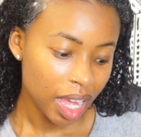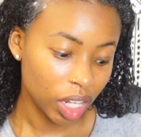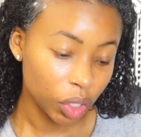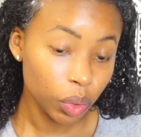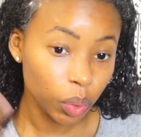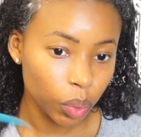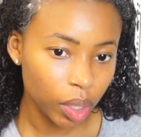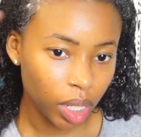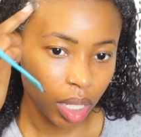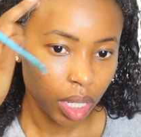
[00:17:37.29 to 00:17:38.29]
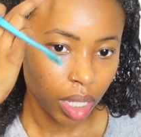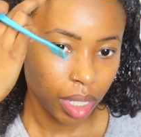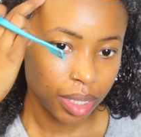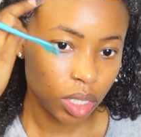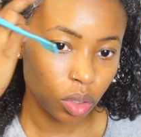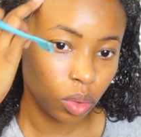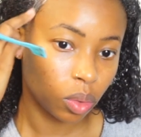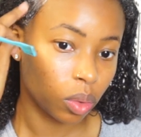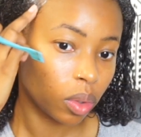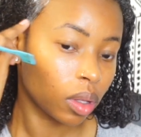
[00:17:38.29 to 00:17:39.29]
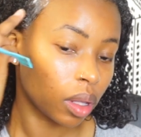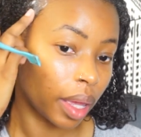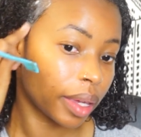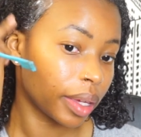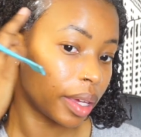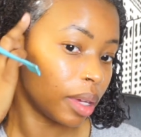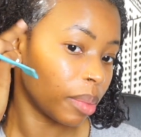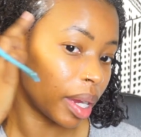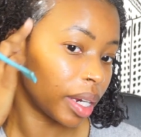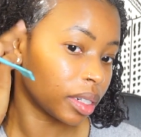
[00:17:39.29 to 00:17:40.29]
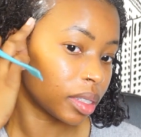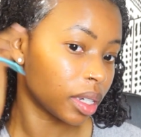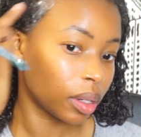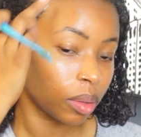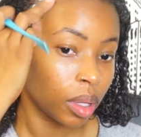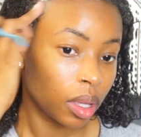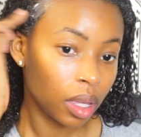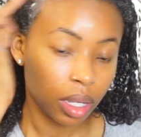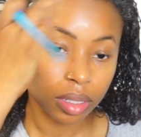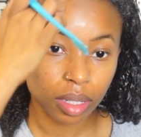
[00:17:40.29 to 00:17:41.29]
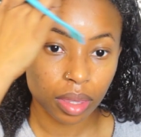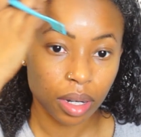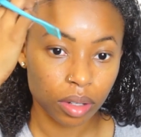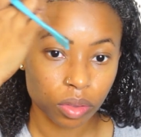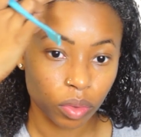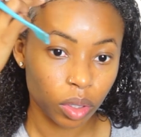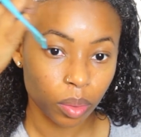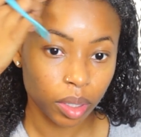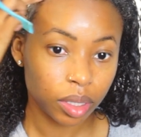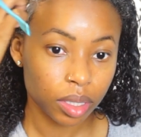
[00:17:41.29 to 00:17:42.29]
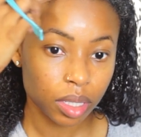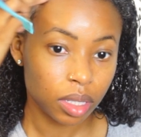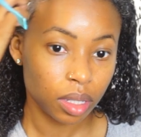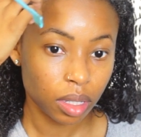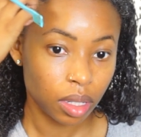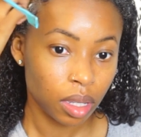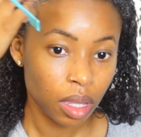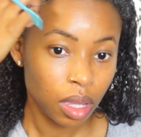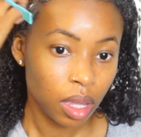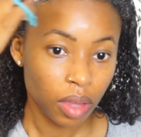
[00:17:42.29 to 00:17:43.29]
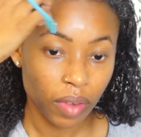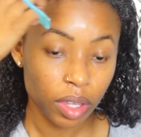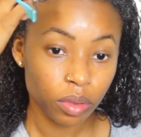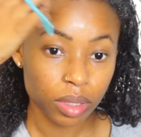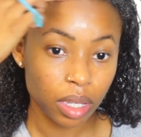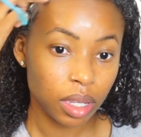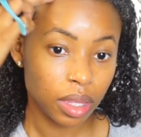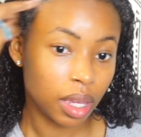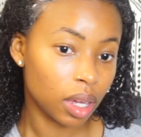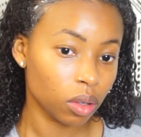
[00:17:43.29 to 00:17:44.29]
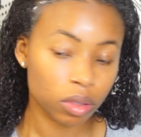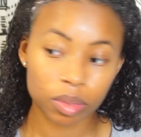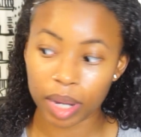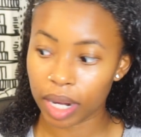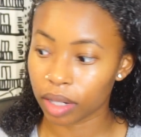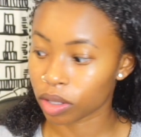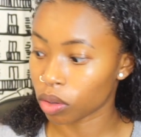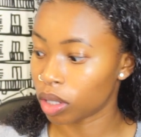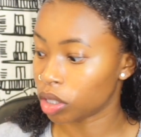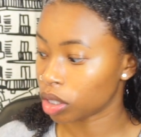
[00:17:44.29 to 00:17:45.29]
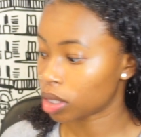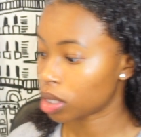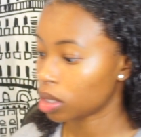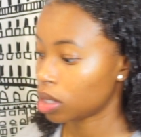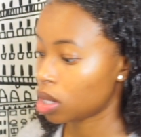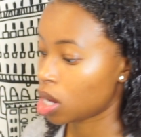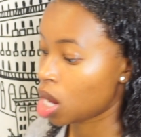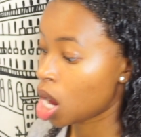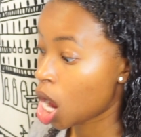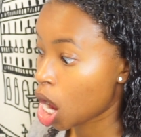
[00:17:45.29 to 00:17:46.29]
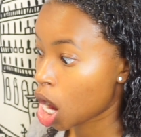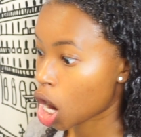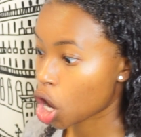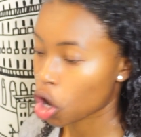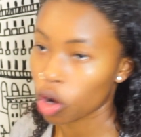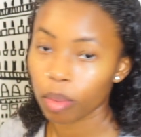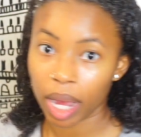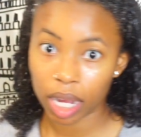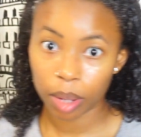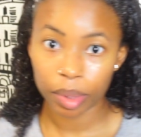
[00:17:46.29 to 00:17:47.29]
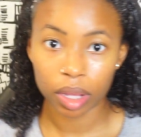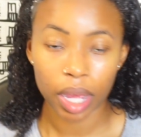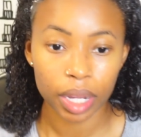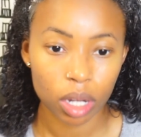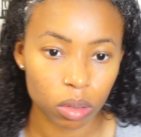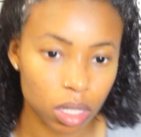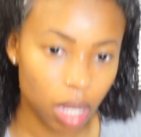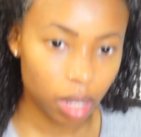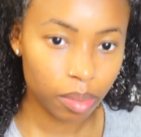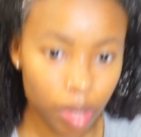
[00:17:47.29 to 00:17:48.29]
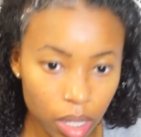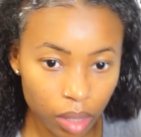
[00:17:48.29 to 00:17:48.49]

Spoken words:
glued to like keep my hairs down, because nothing else really works. If I use anything else, my hair is going to just curl back up in like no time.